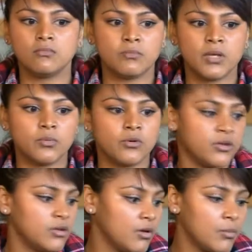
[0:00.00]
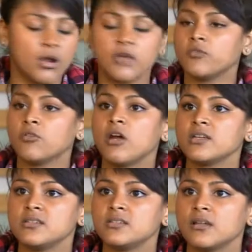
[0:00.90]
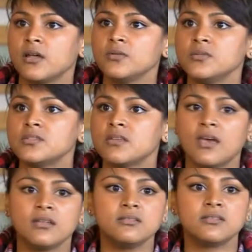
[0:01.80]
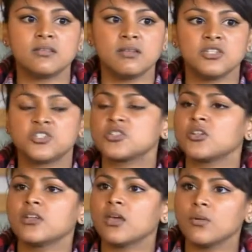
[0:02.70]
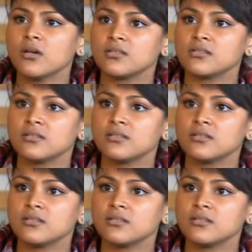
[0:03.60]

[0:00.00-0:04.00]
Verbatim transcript: people are going to apply for crisis loans and it's just going to get worse.